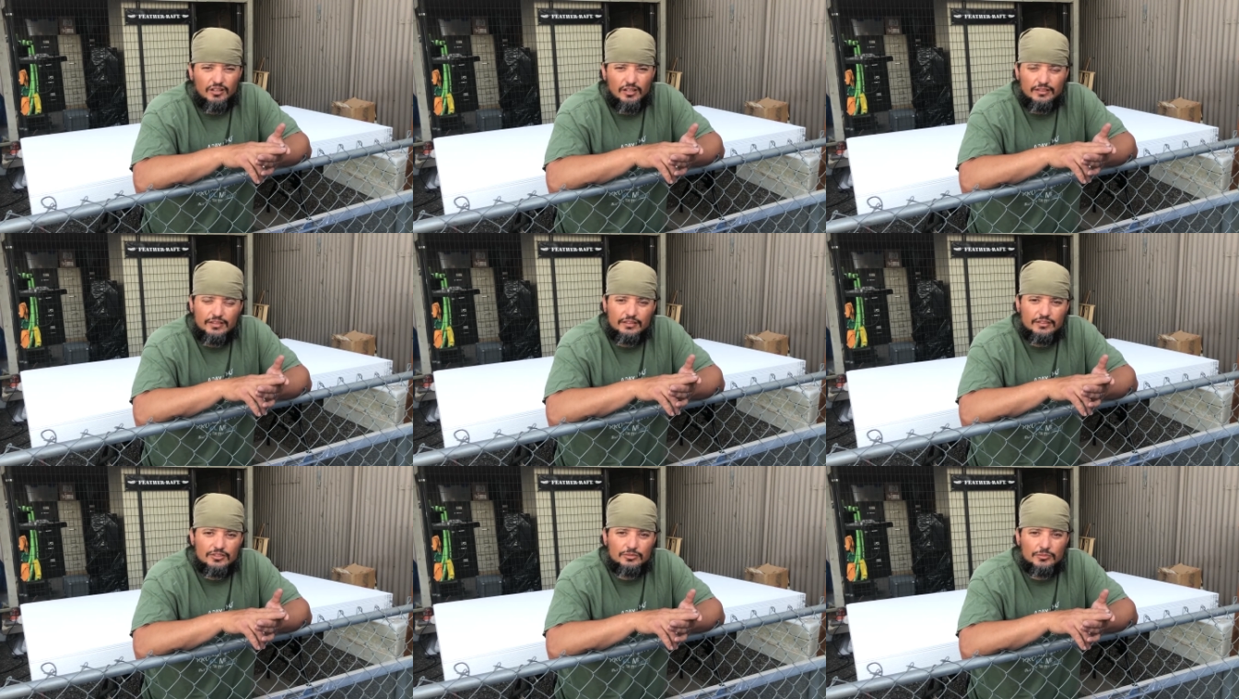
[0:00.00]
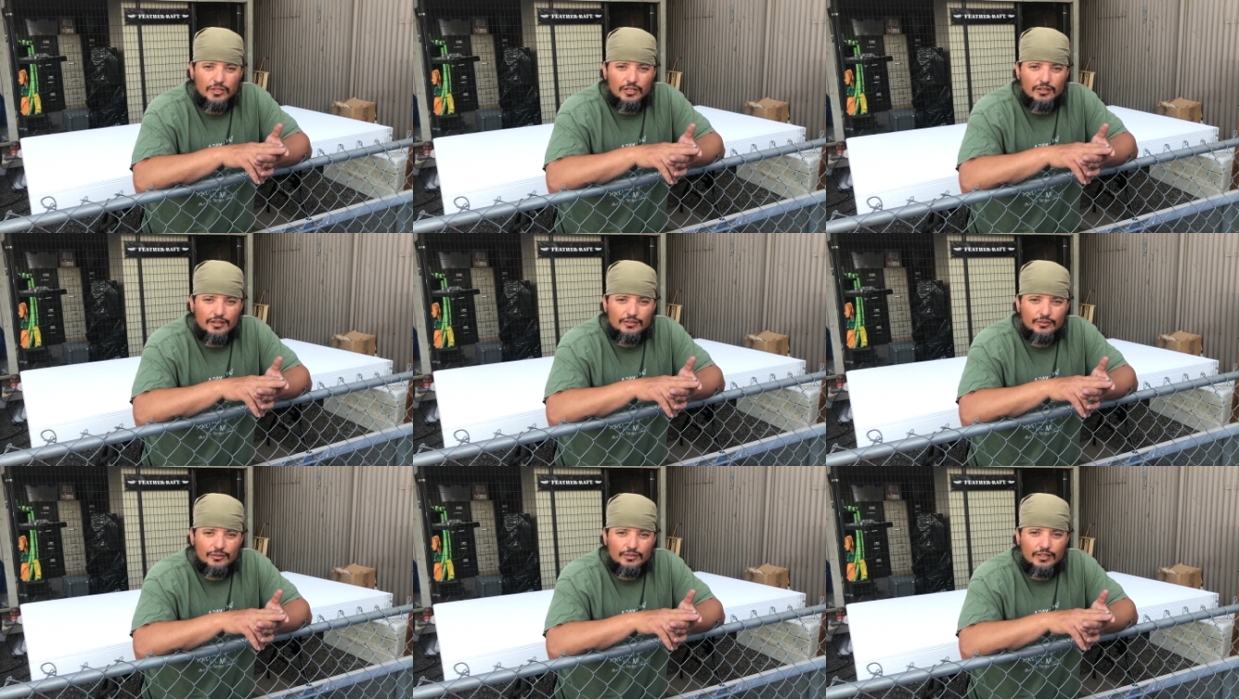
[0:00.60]
I think there's some gar out in
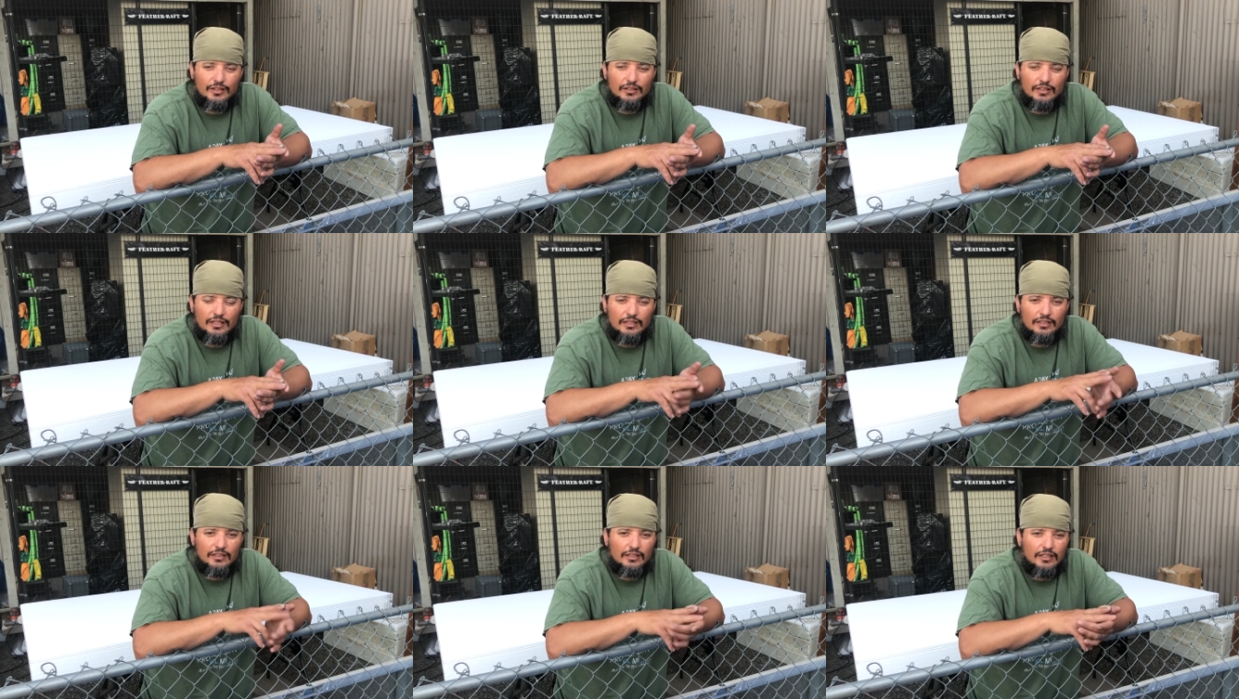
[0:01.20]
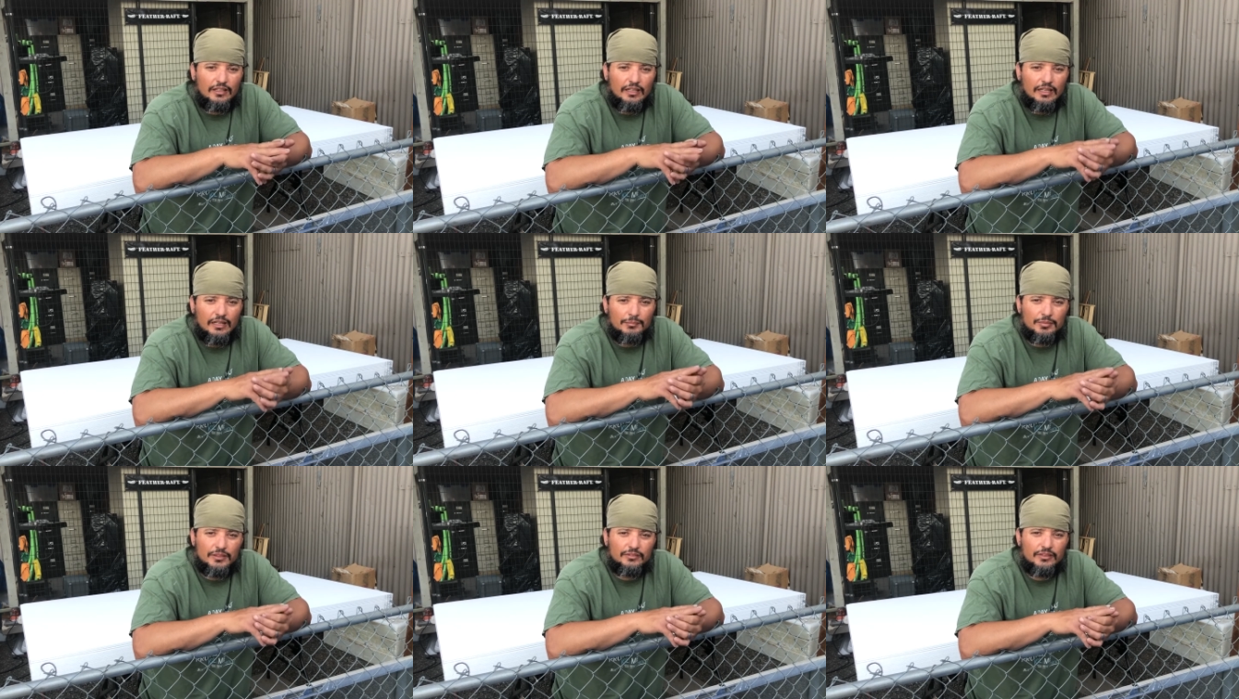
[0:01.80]
North Carolina, and I
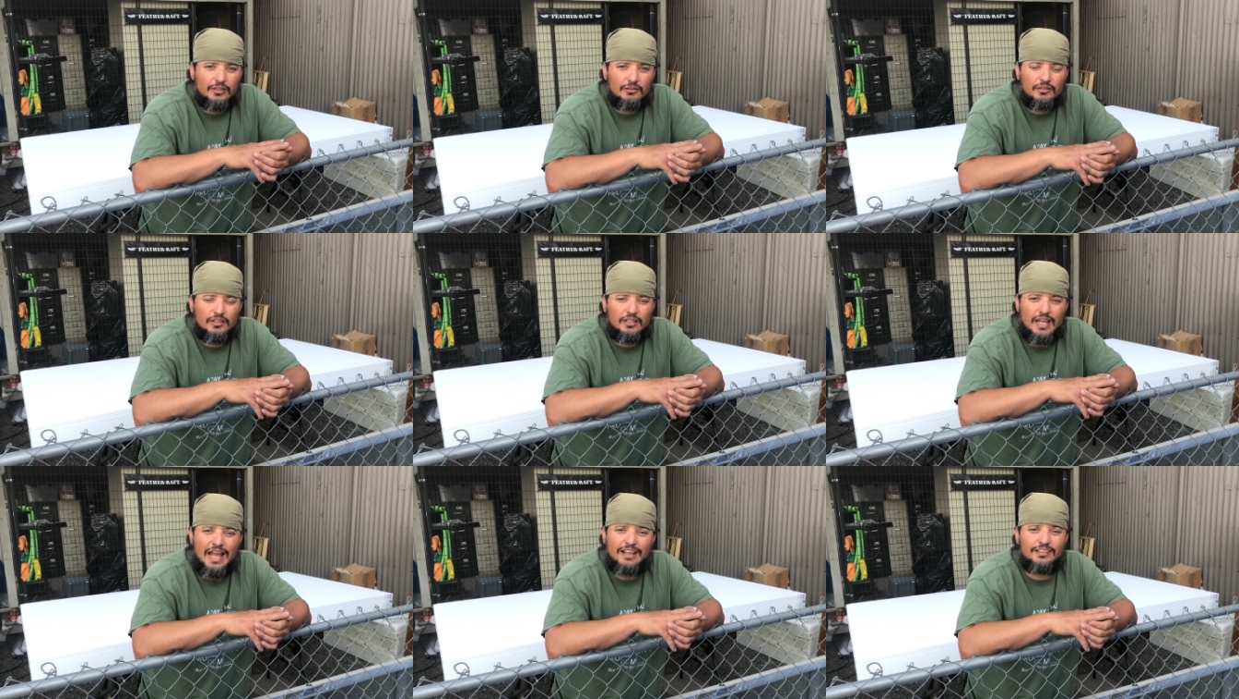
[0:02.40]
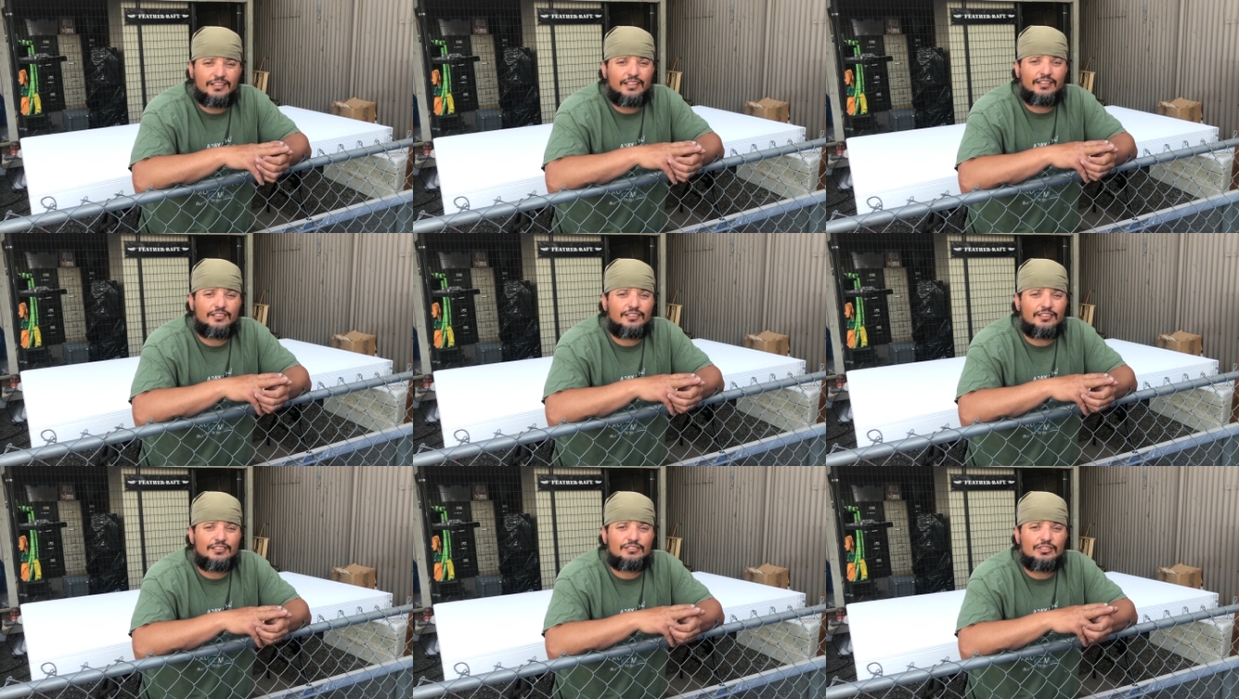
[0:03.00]
believe they're going on an alligator
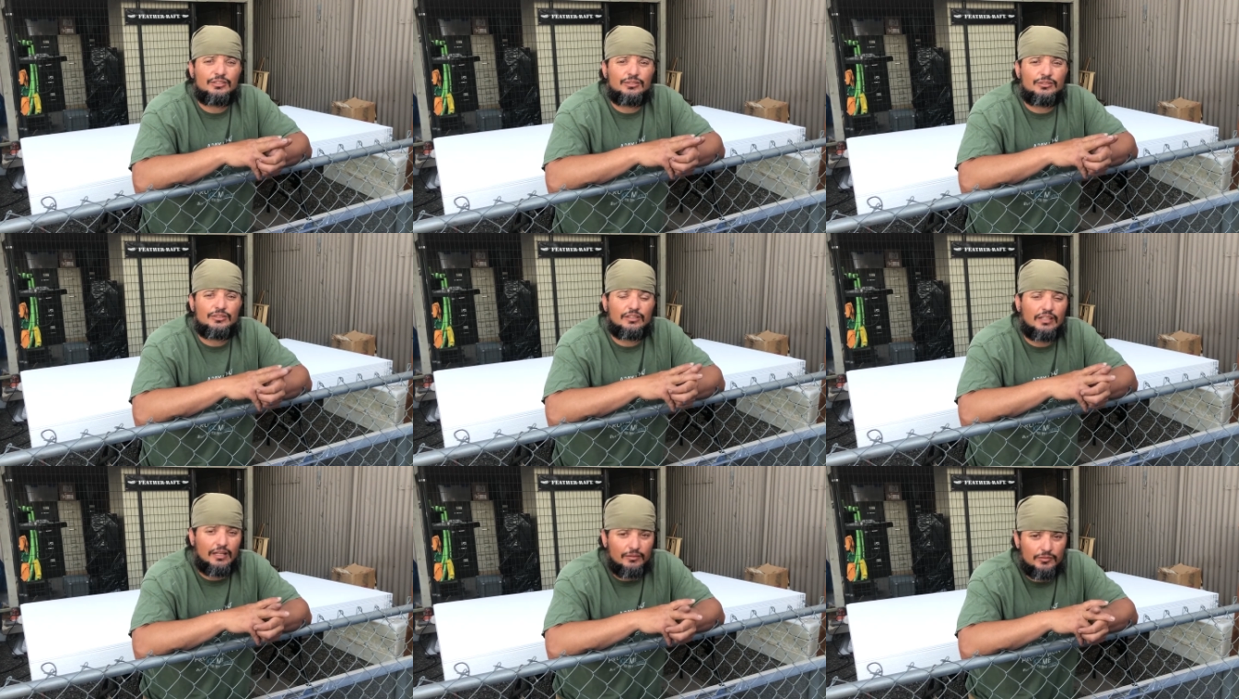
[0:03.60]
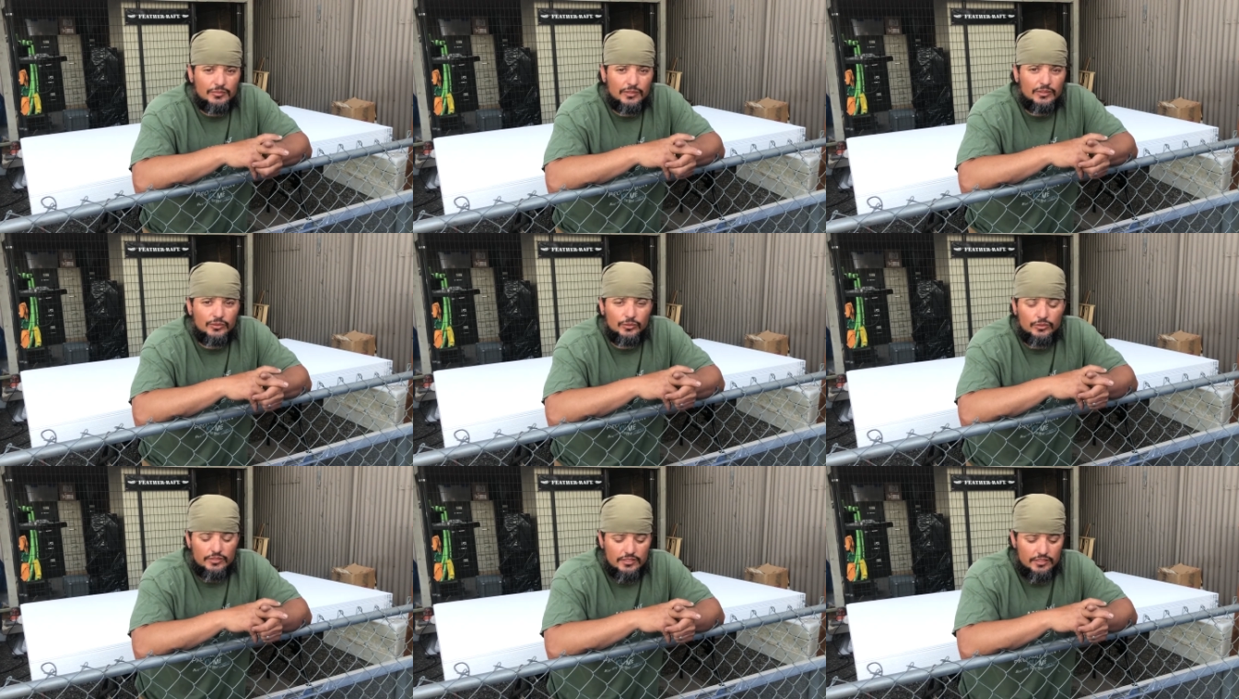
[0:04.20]
hunt too, so that would be cool
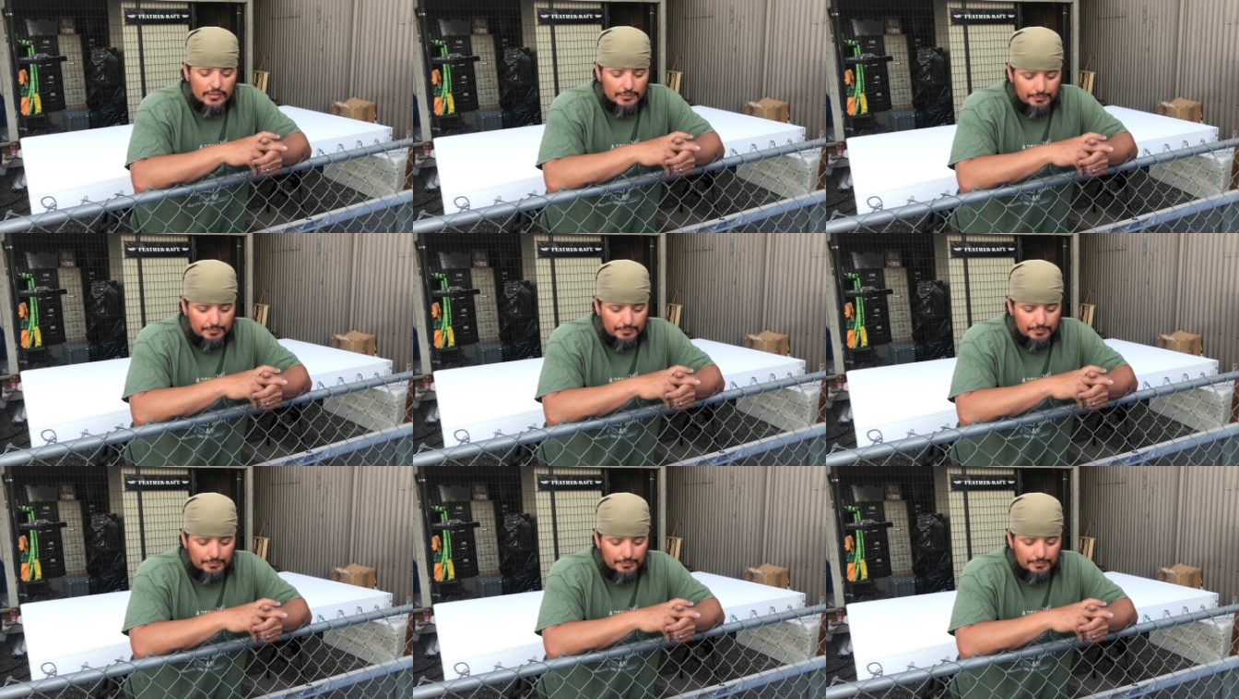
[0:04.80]
to see.